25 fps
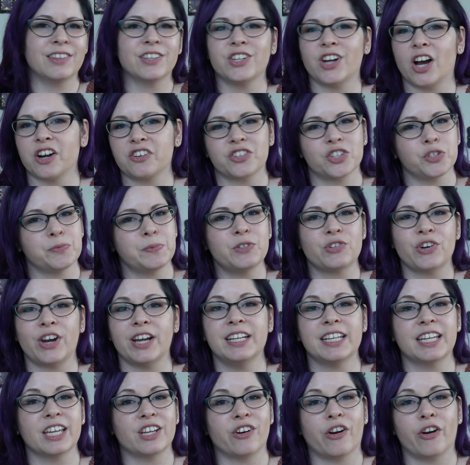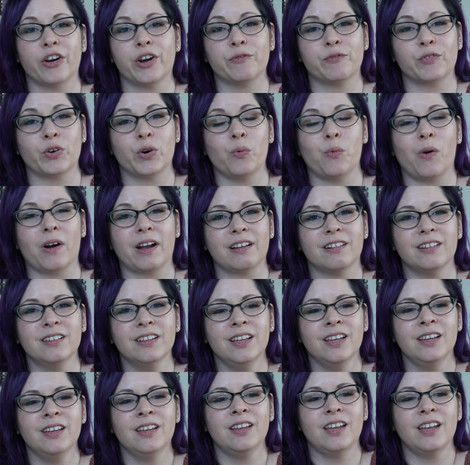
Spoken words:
The doctor's been trying to get her on it for a while,